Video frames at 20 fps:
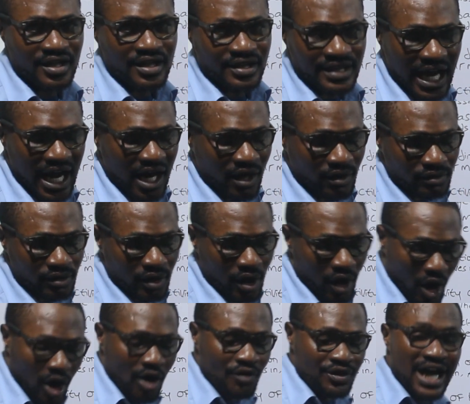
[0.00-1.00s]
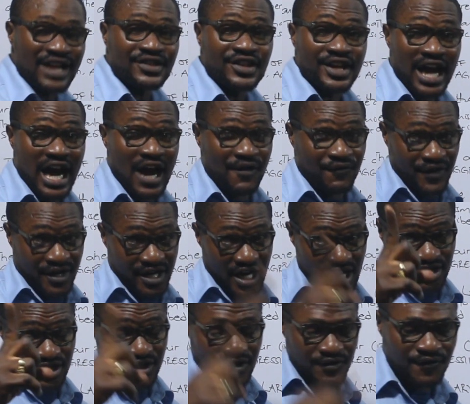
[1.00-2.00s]
Now, under the
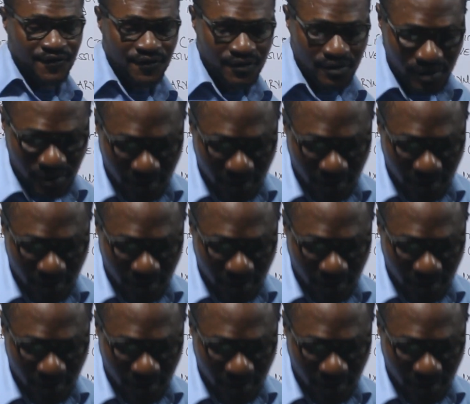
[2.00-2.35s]
affricative,